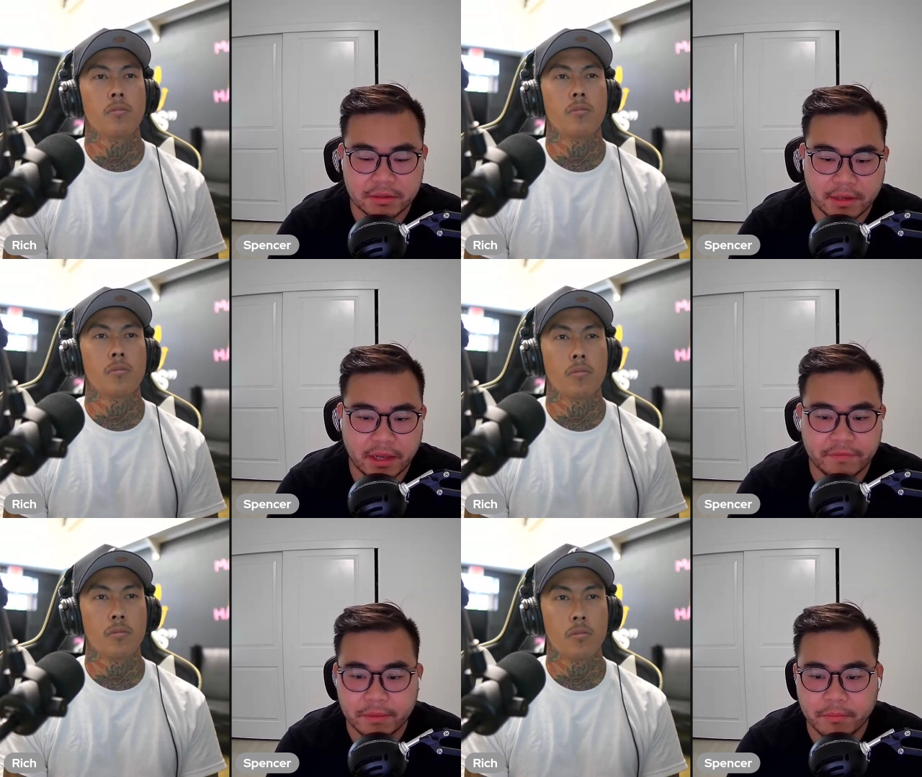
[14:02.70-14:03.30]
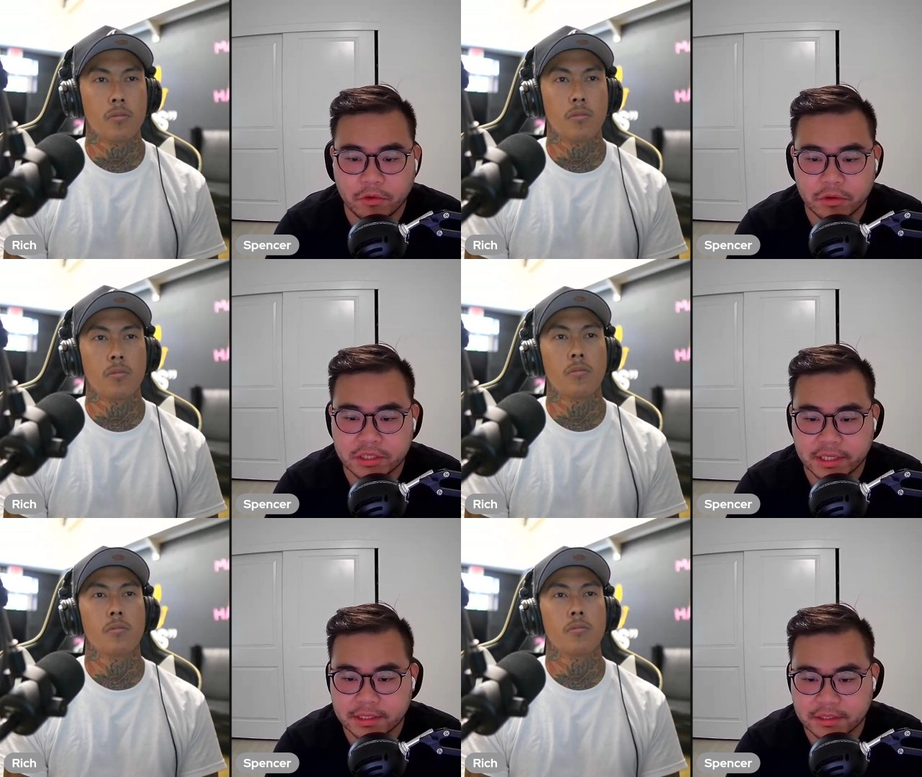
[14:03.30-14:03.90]
Speaker 1: you have, the more
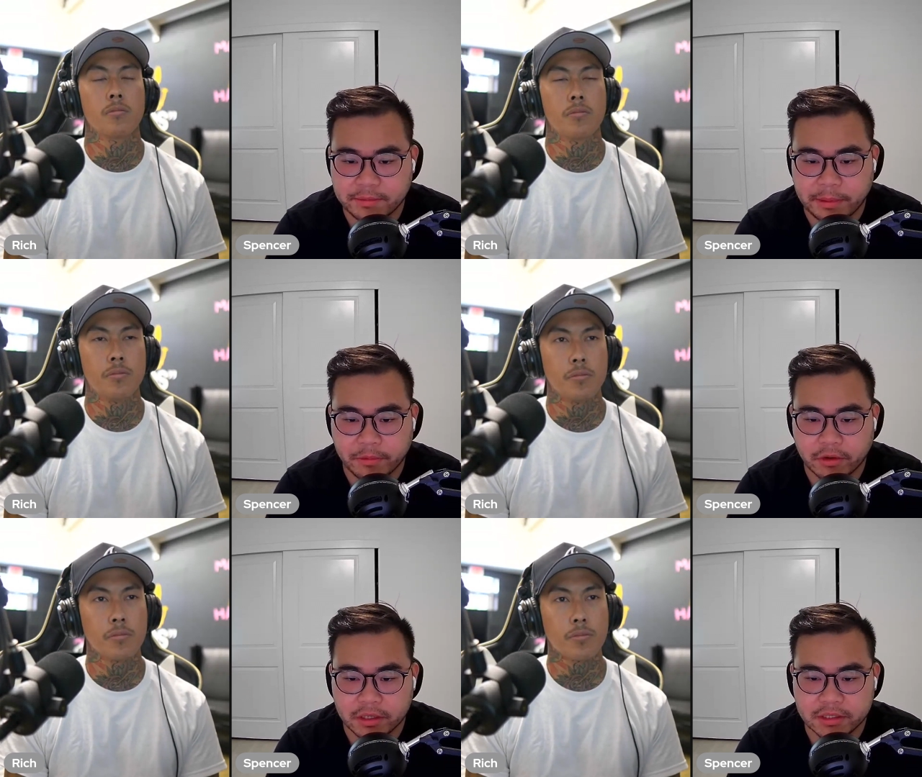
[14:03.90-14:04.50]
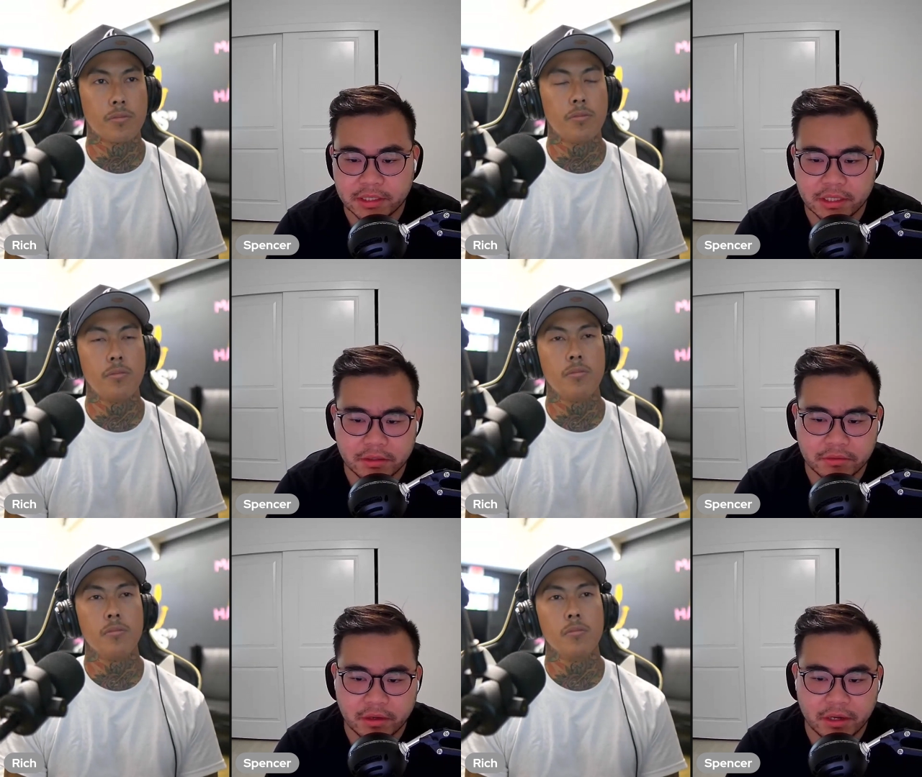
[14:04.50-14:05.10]
chances people are going to see
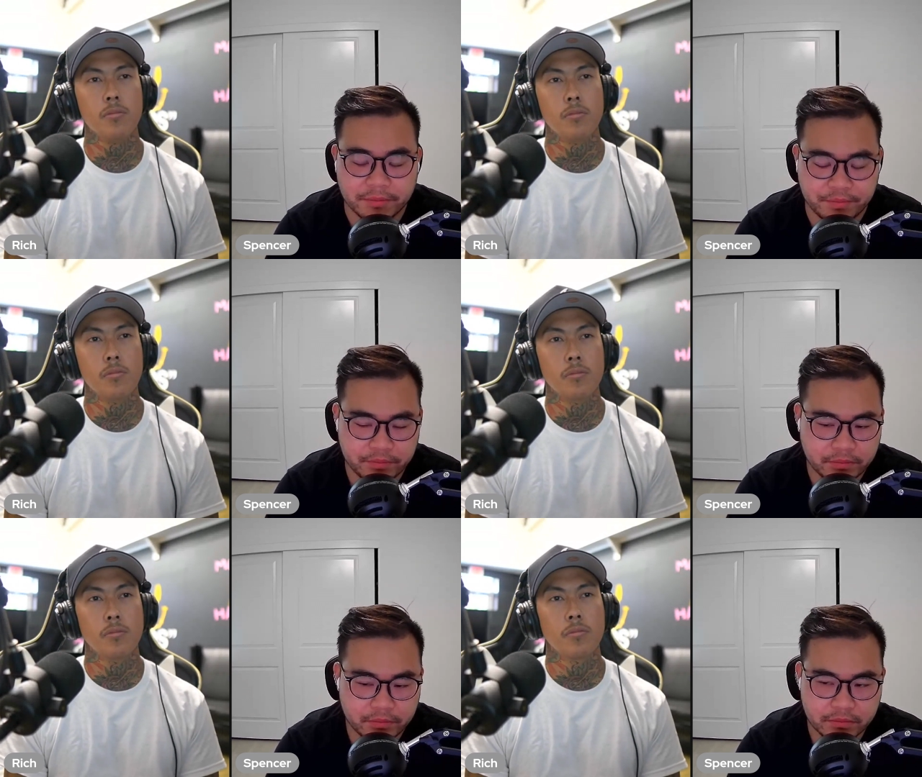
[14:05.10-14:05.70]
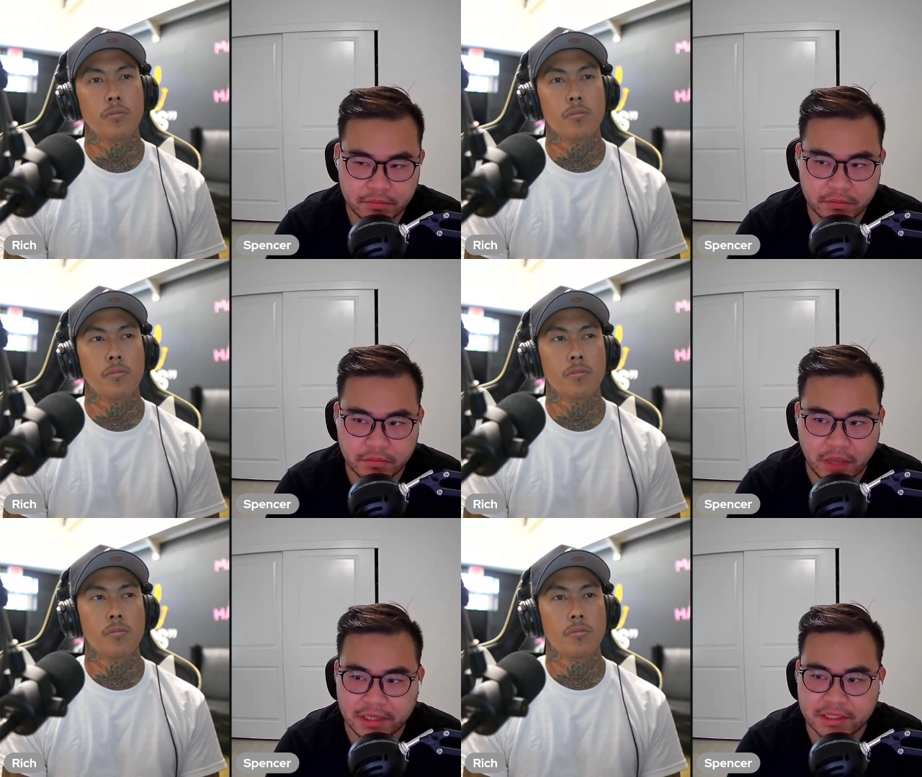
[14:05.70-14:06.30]
you. I
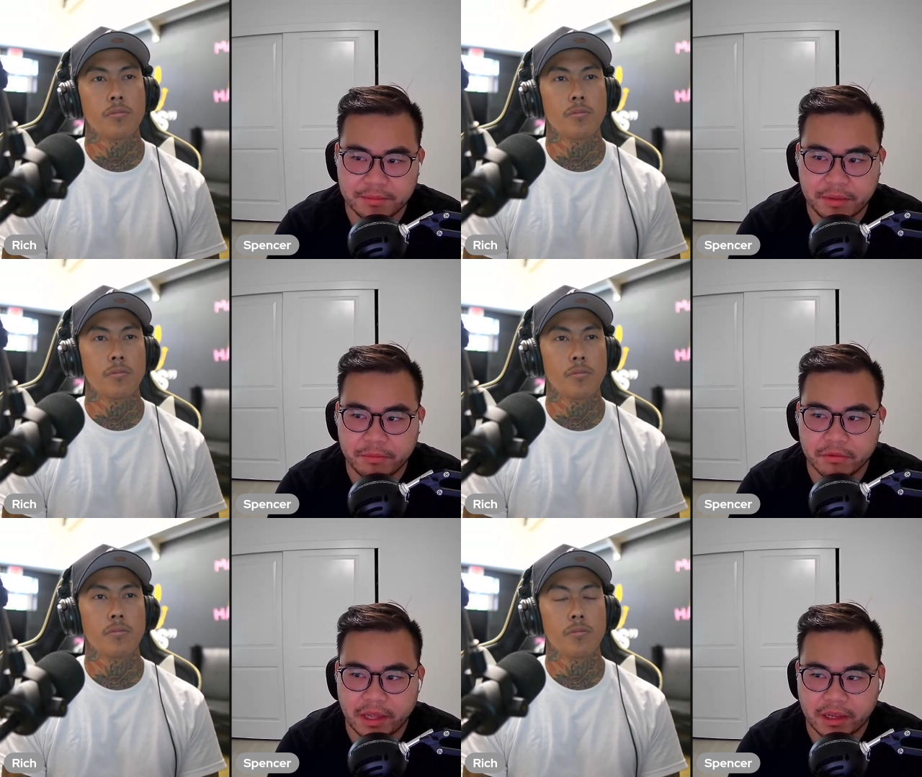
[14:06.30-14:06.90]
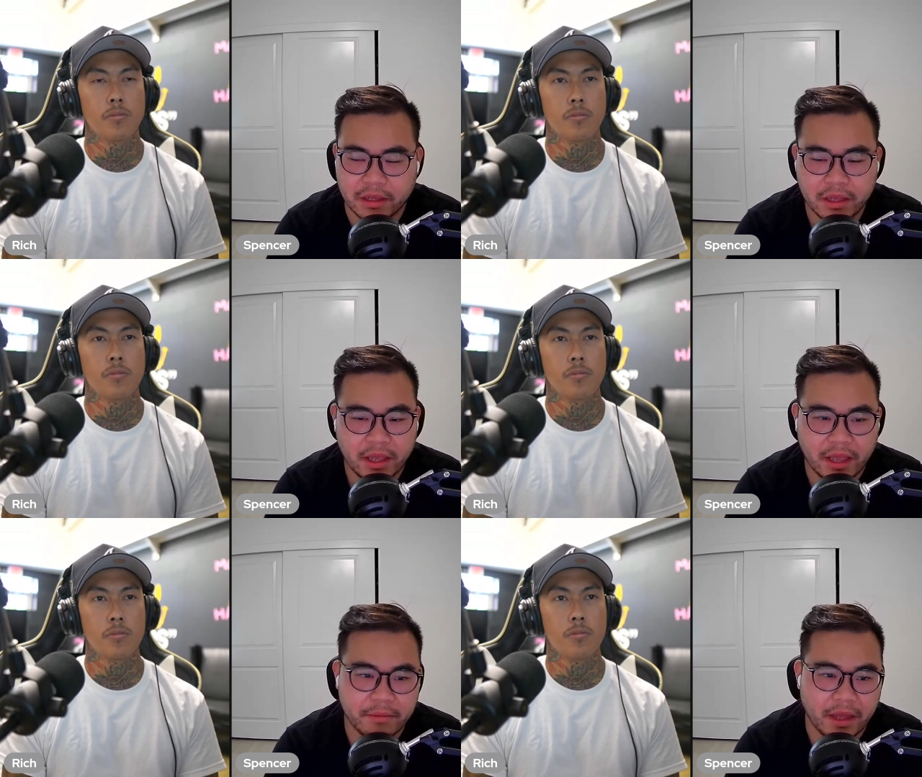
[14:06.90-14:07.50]
see people like,
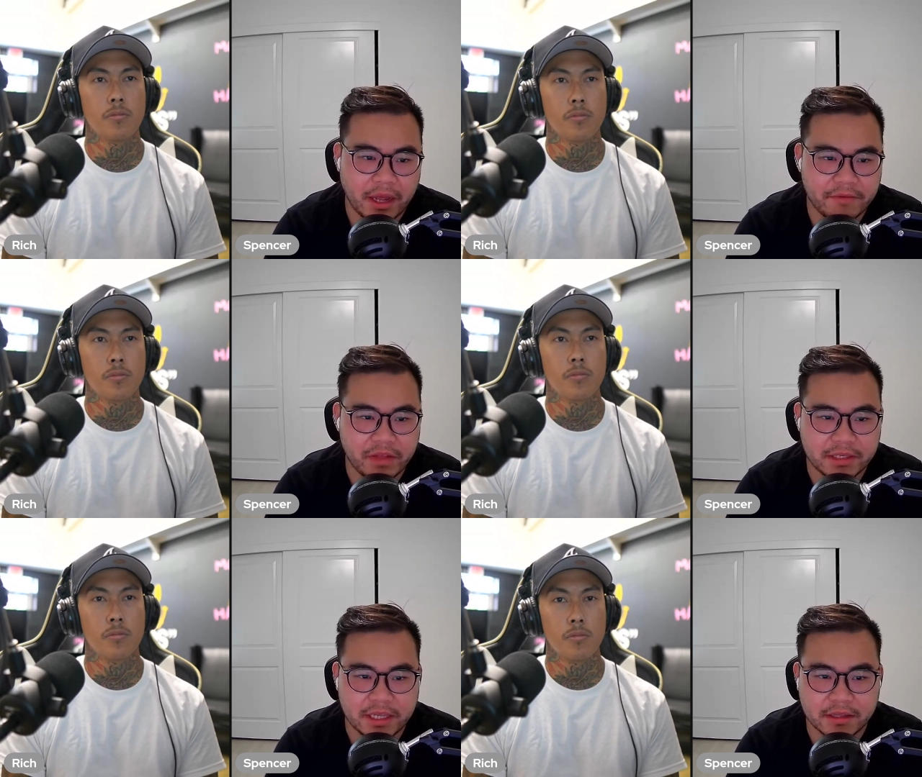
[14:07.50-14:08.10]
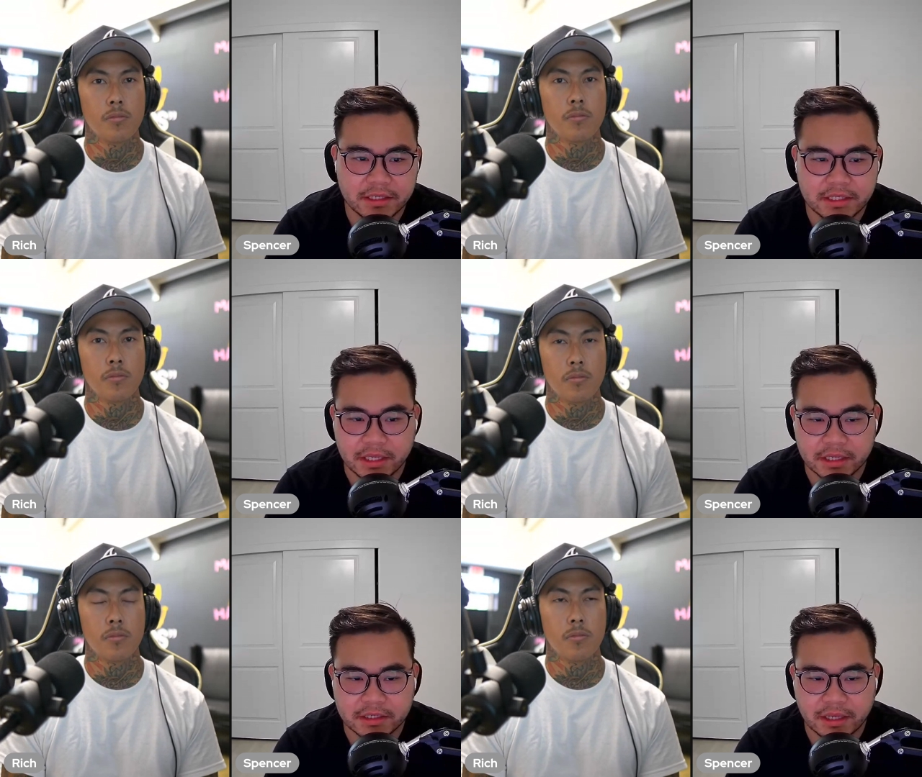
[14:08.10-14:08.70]
hey man, I have like 10
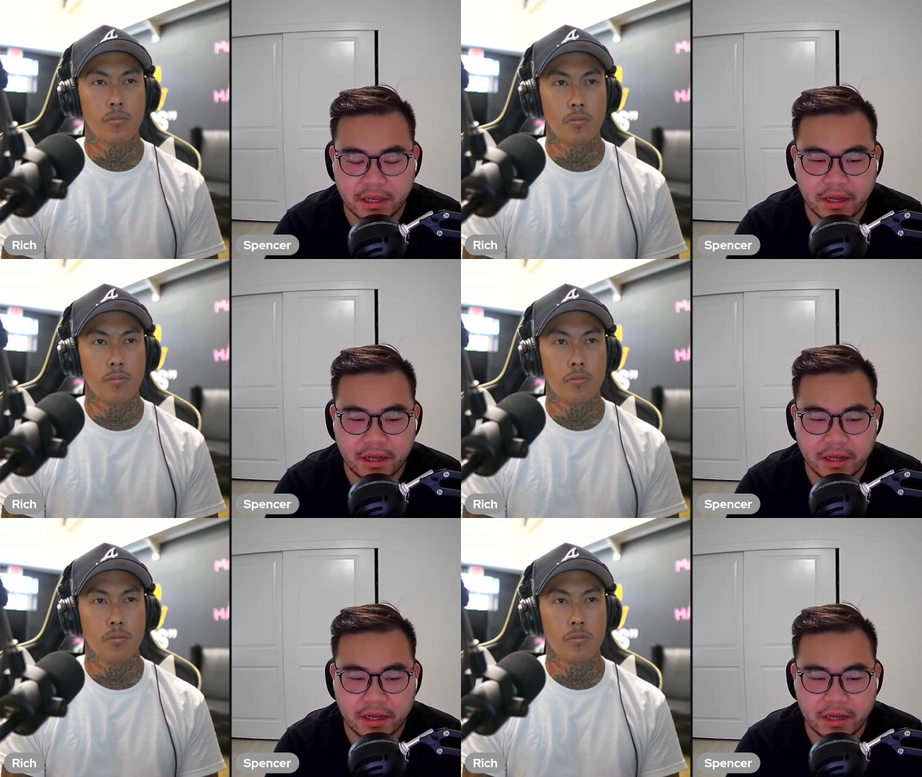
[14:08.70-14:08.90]
listings.